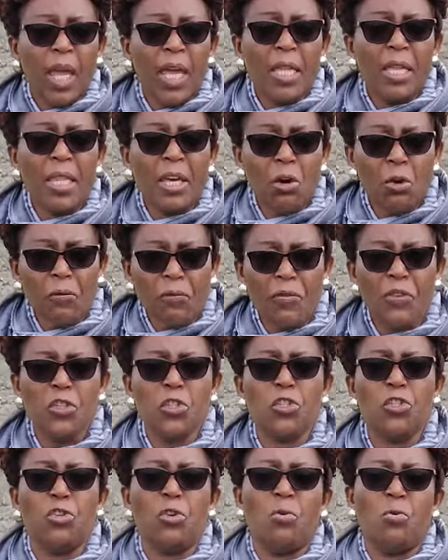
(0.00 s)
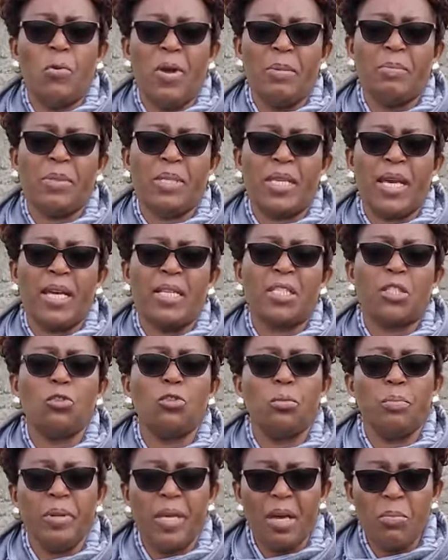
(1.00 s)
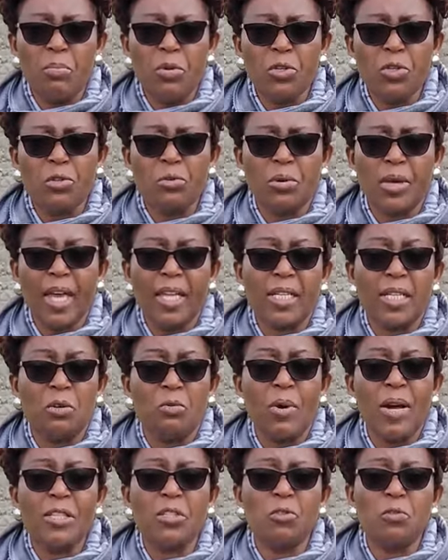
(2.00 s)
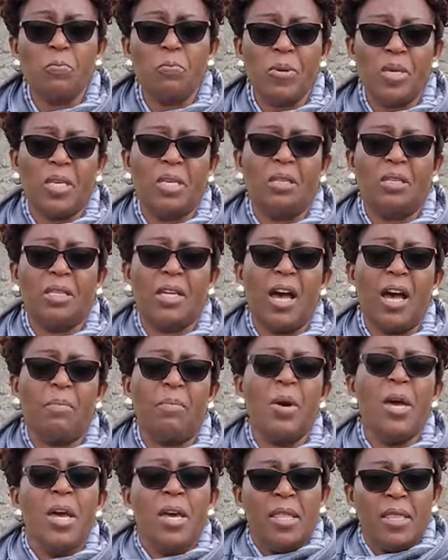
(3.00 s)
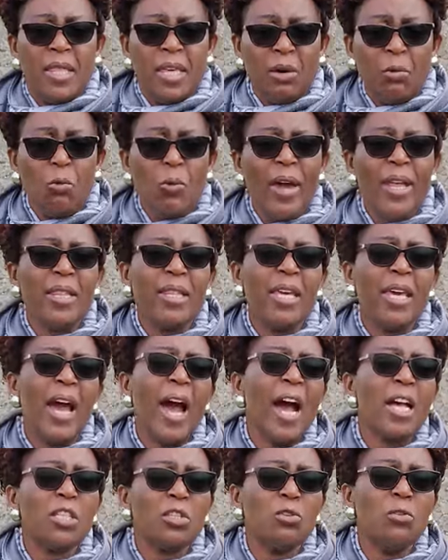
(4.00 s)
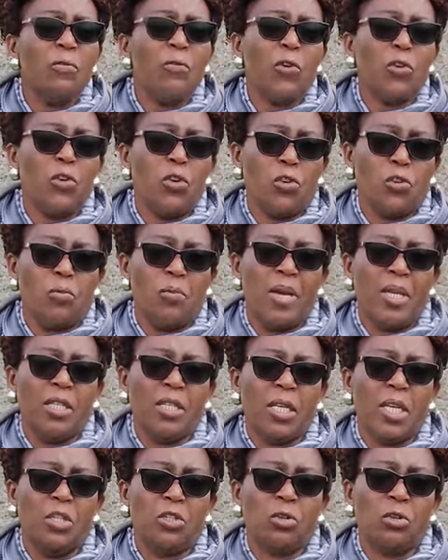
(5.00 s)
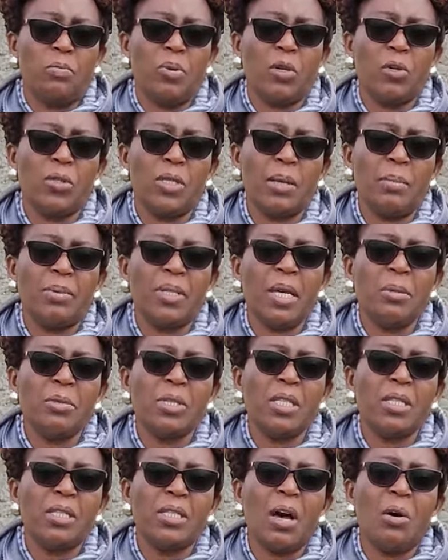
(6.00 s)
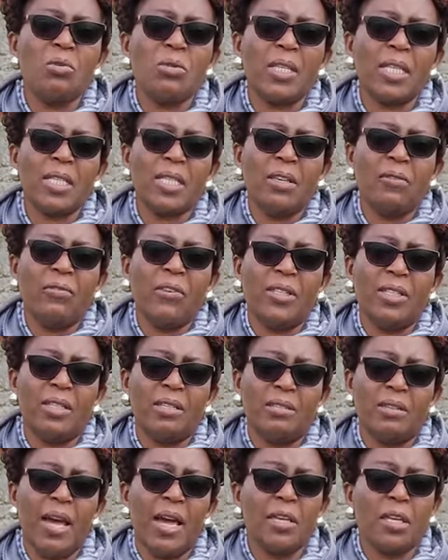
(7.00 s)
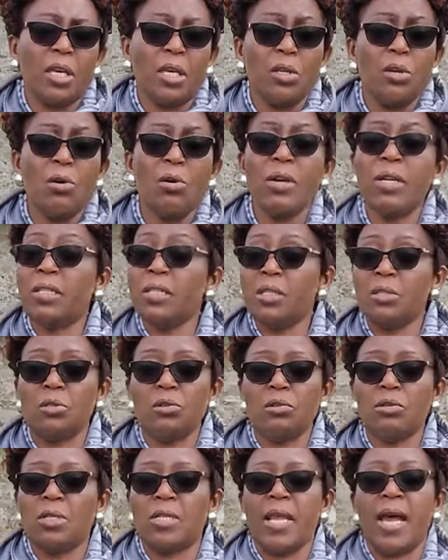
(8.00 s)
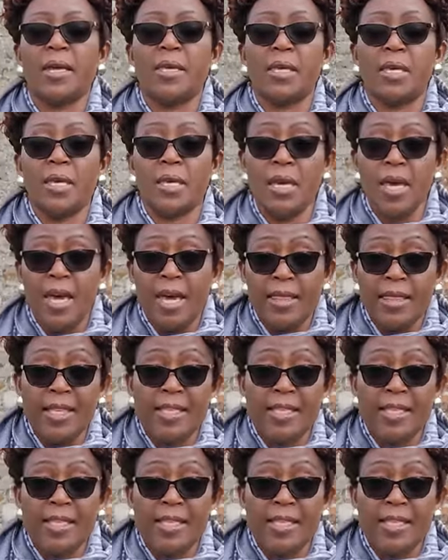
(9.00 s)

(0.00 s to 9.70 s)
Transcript: and the official websites. You'll be able to get, and once you pick it up, when they ask you for documentation, because sometimes it sounds as if it is nagging. No, it is not nagging.